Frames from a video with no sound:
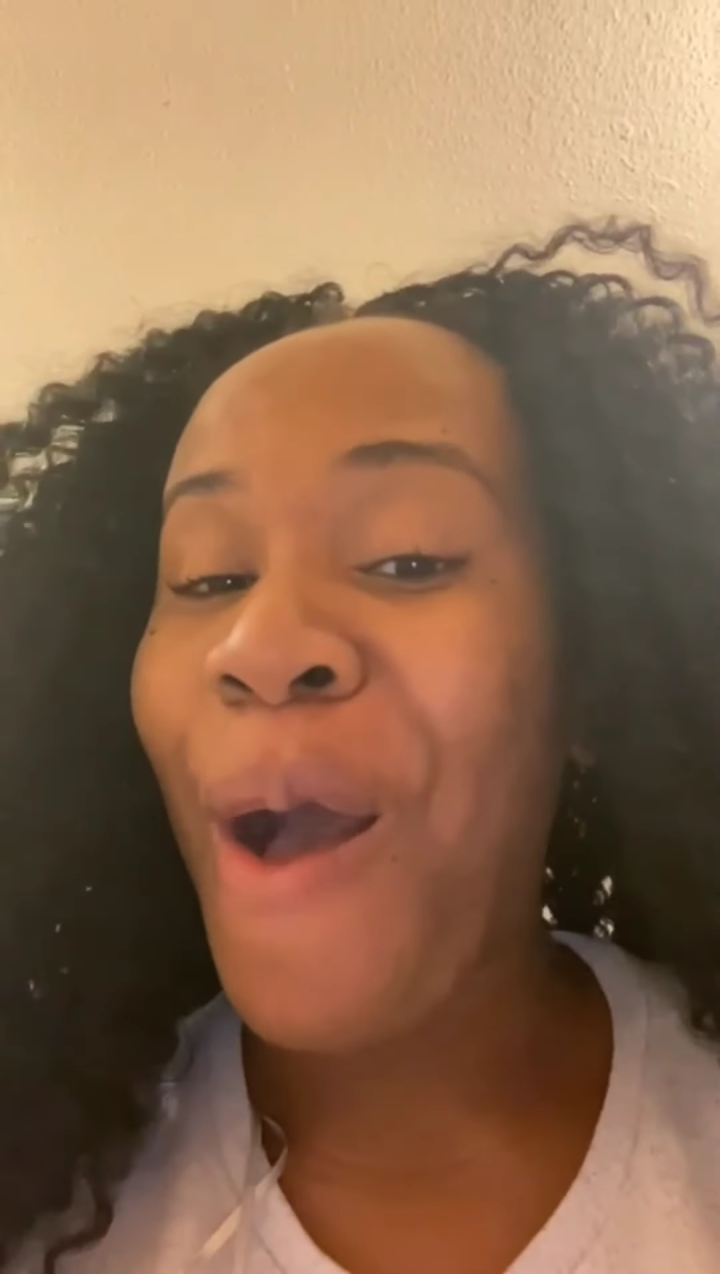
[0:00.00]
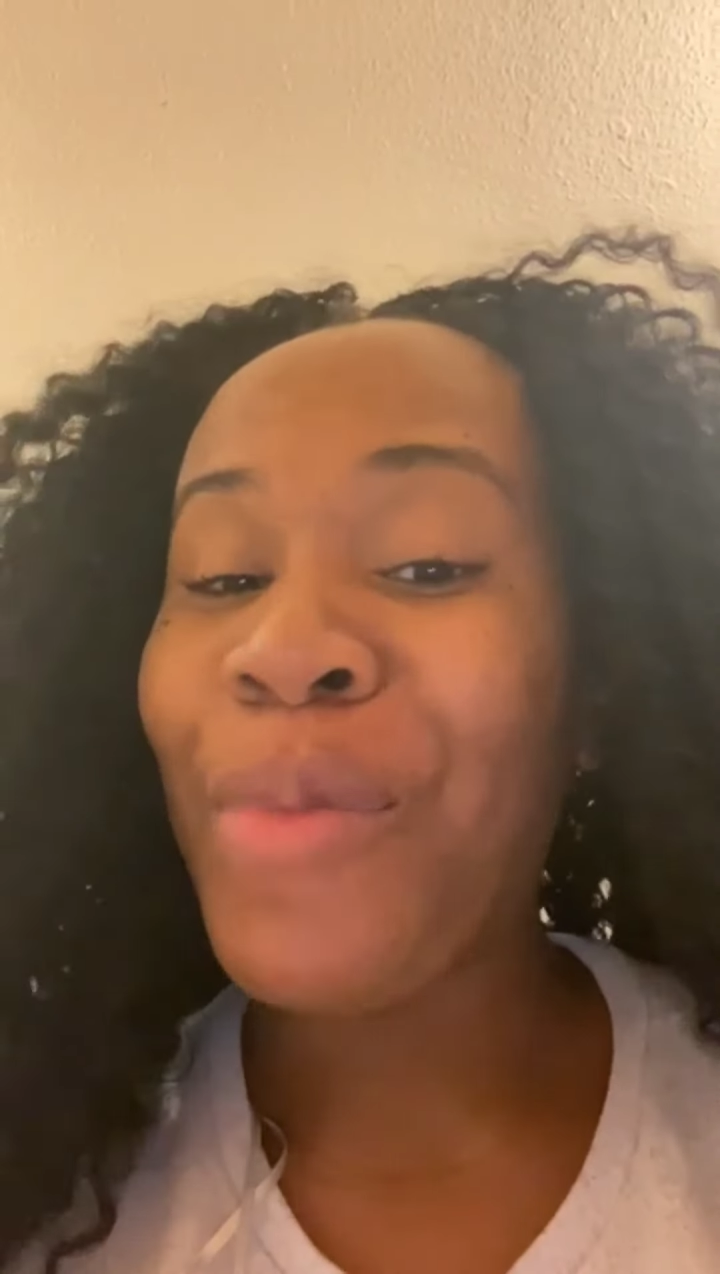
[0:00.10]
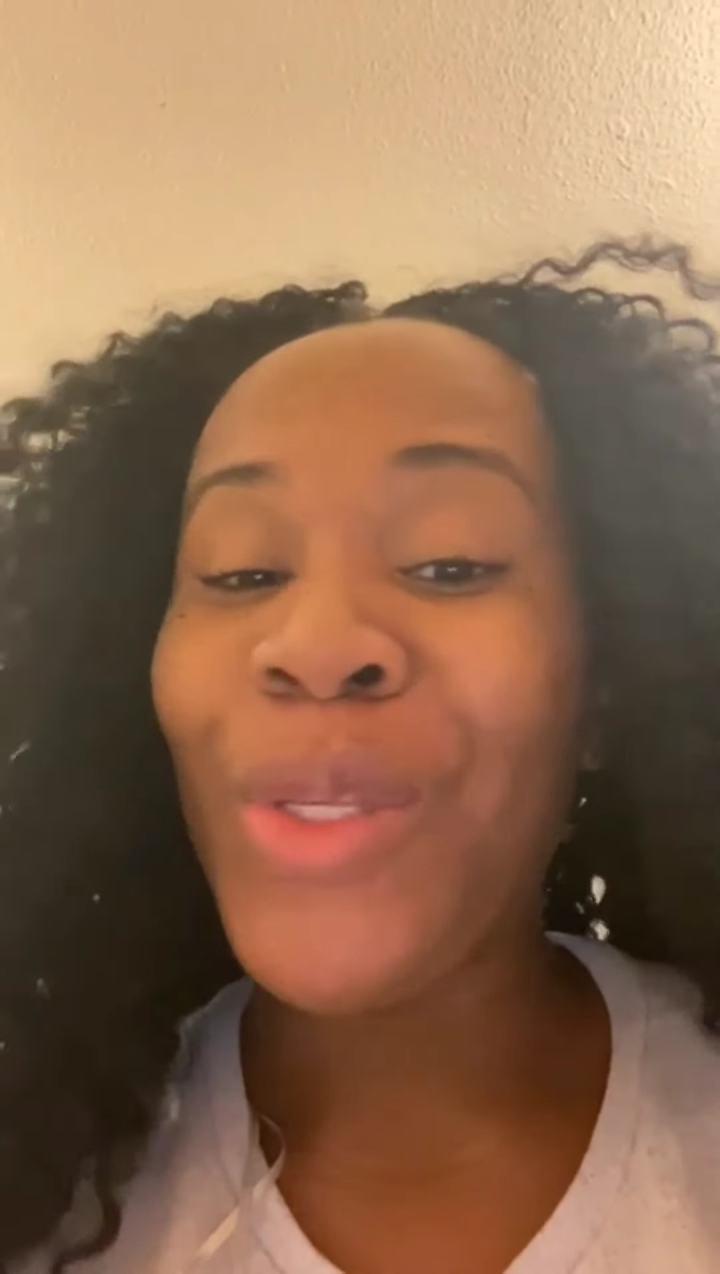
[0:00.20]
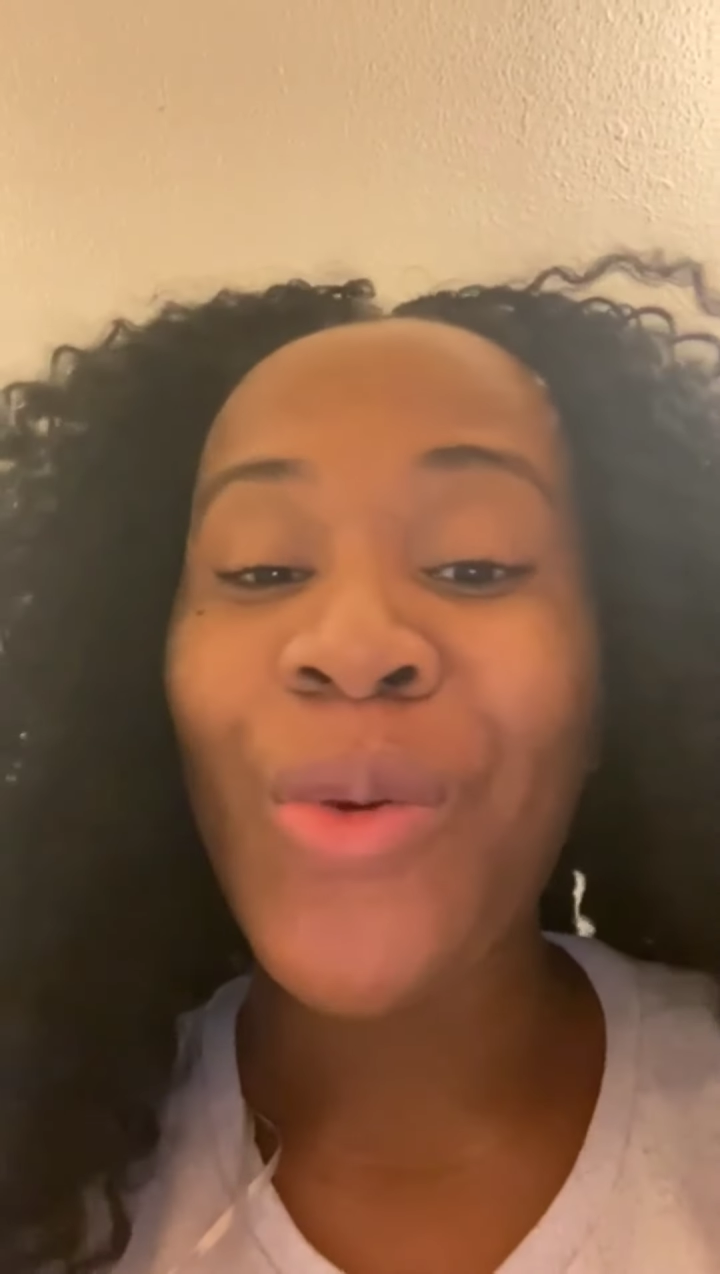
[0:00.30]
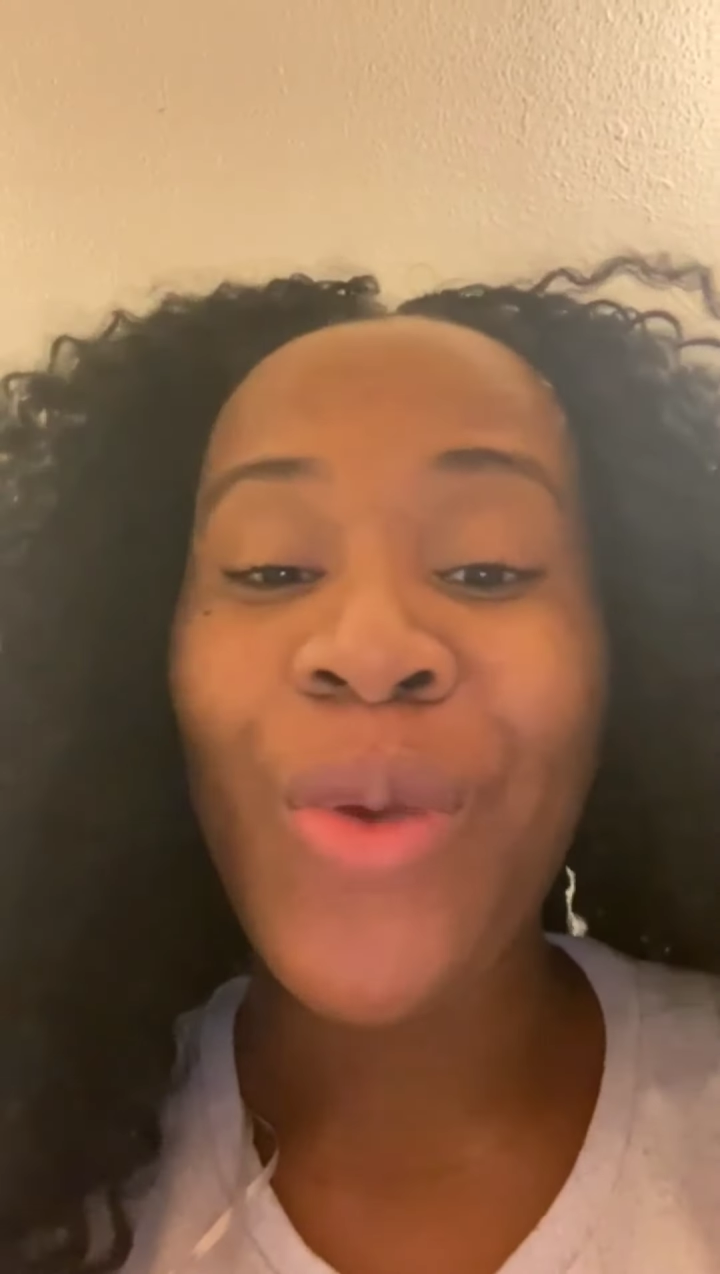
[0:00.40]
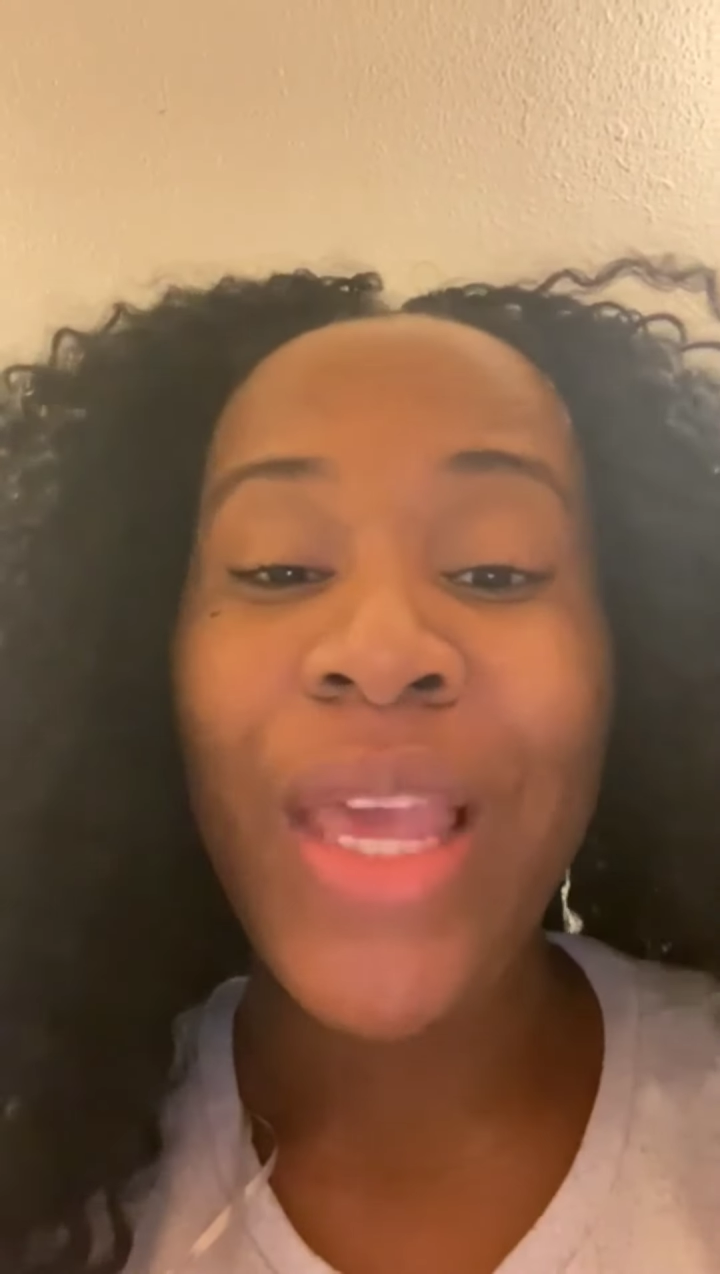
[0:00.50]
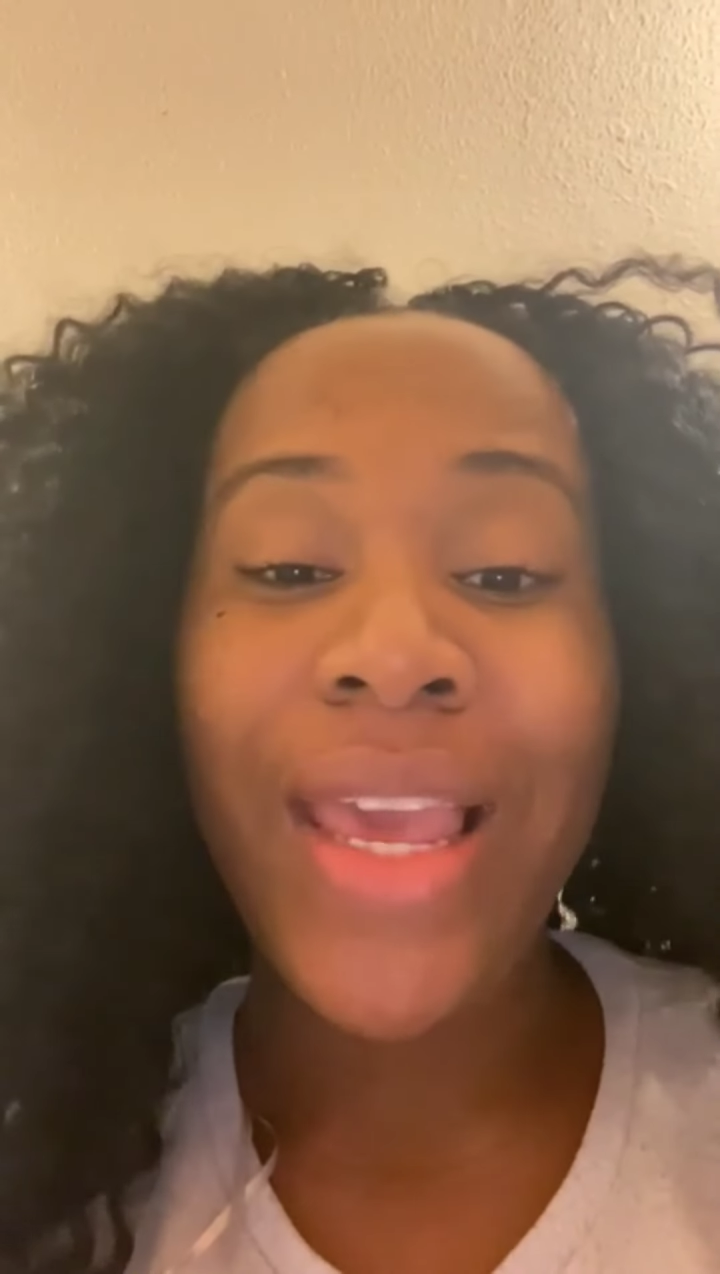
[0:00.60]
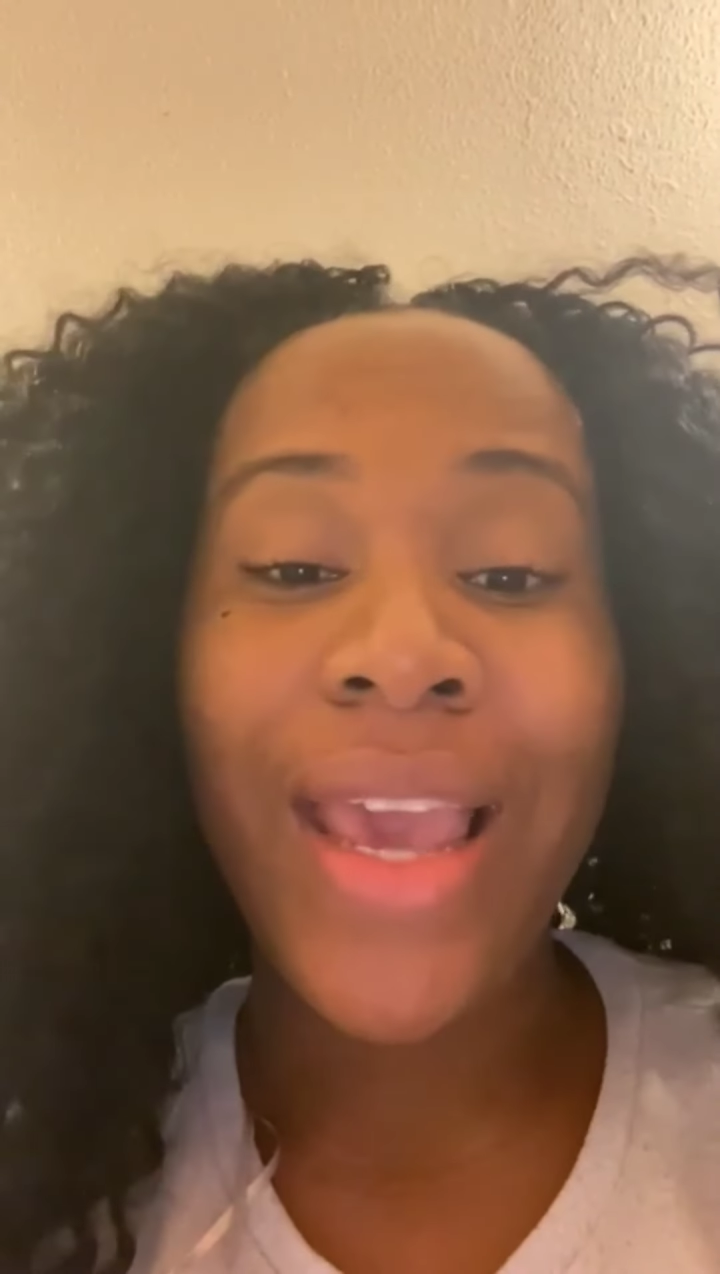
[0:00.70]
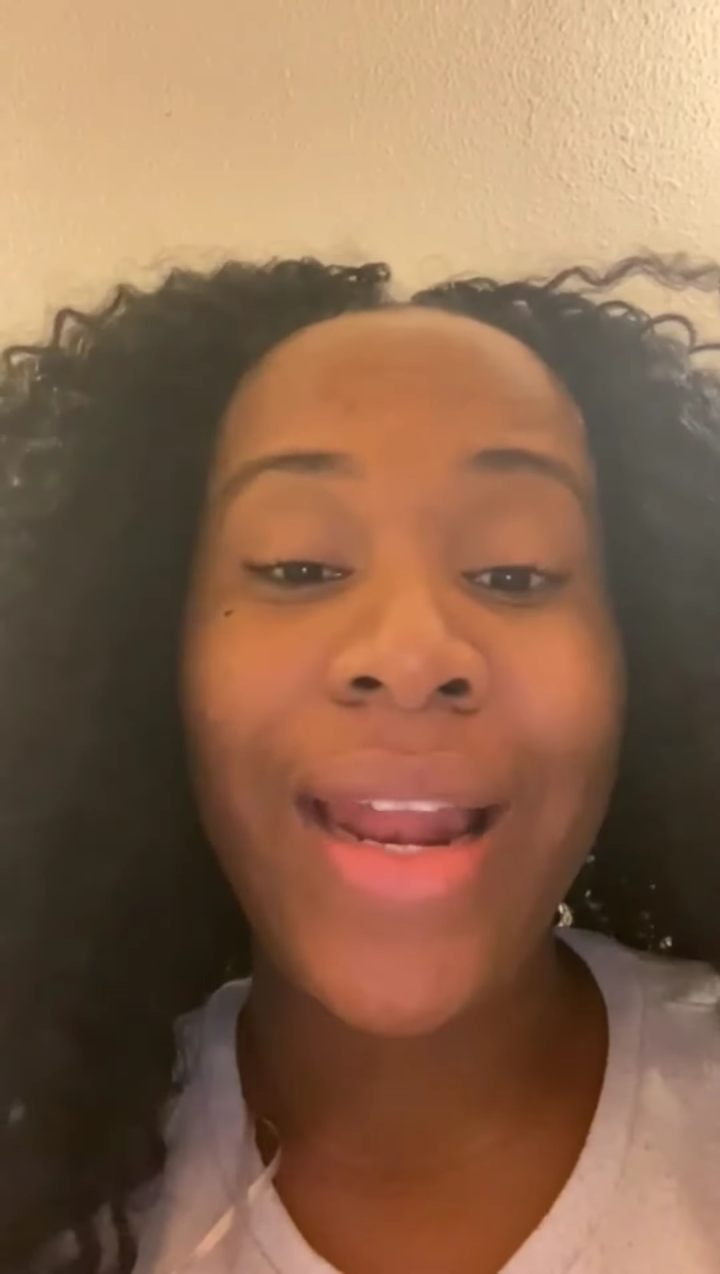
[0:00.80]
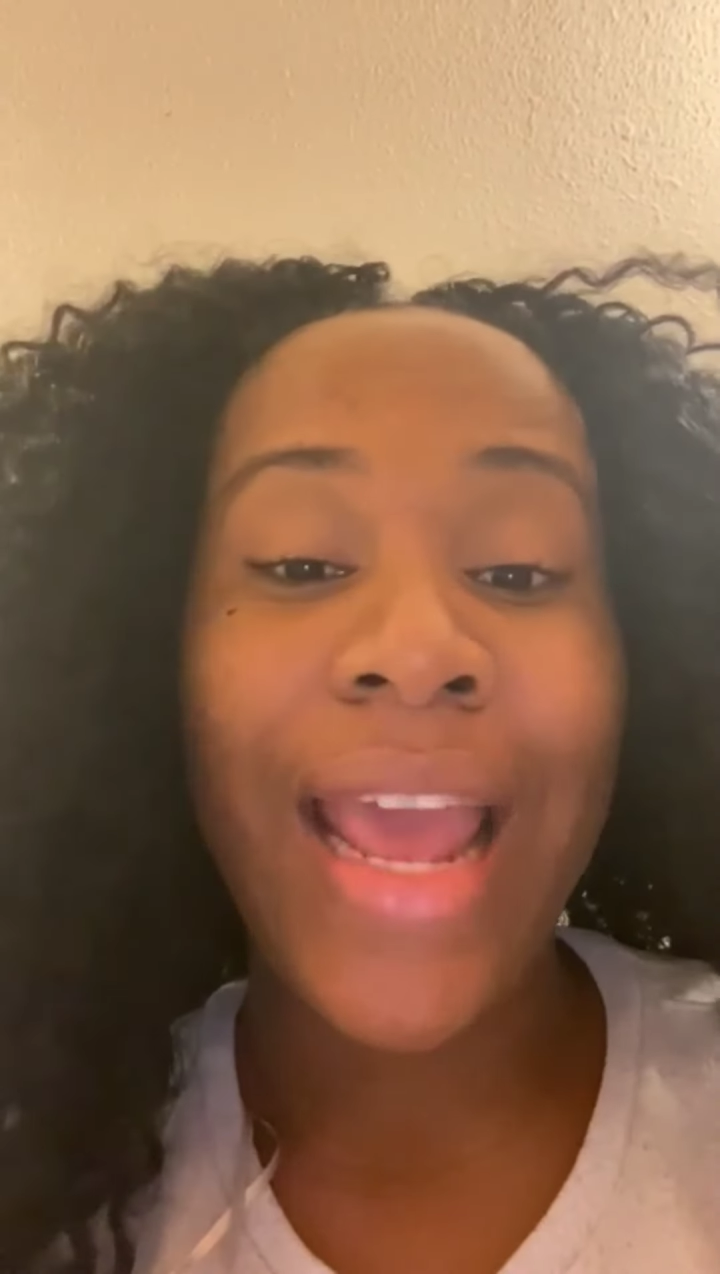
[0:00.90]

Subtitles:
so he can